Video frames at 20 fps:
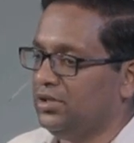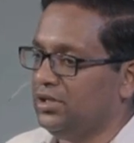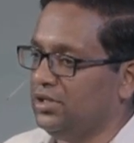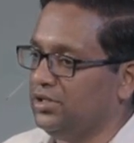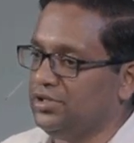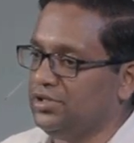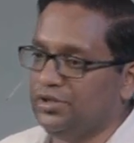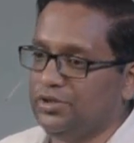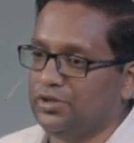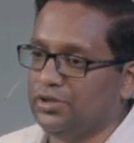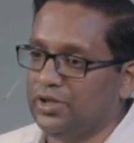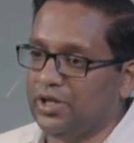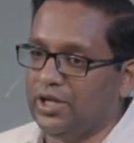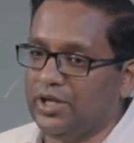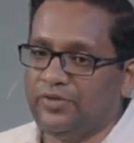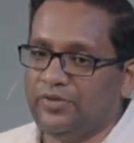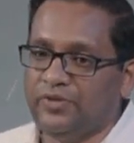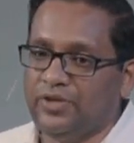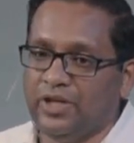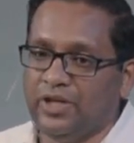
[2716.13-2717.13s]
And so we
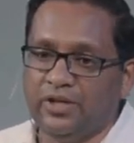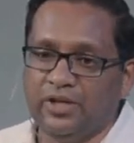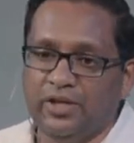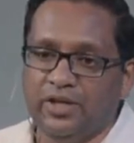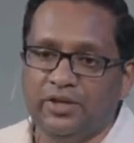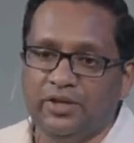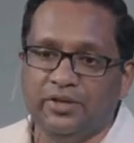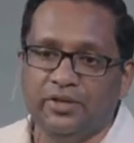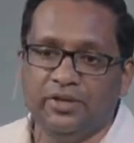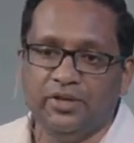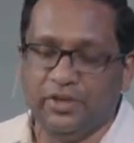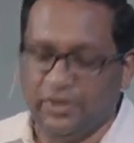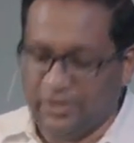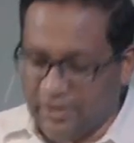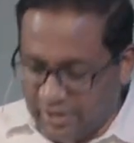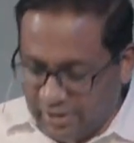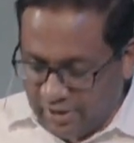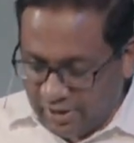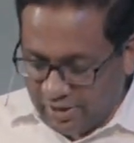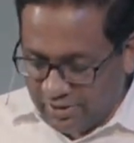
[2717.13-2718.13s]
pray,
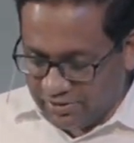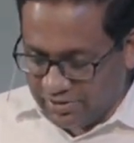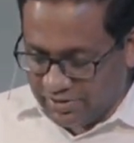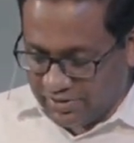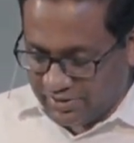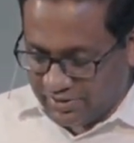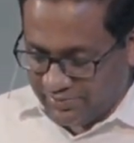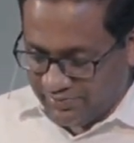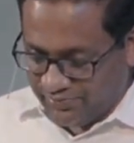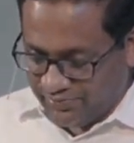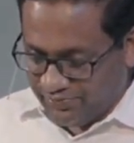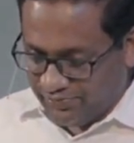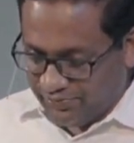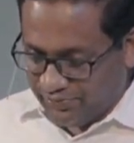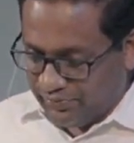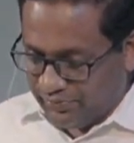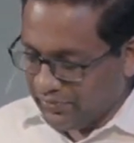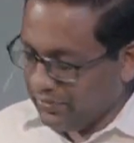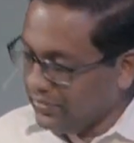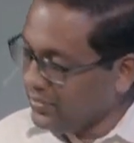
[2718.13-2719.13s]
oh God,
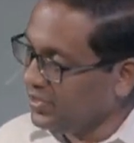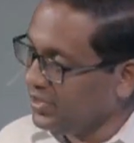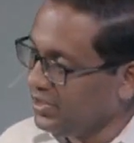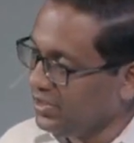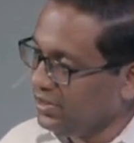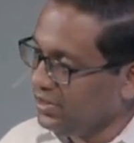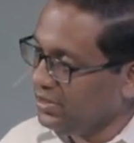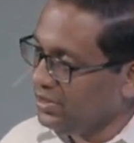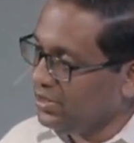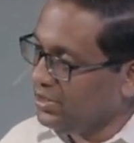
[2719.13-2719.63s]
pour your love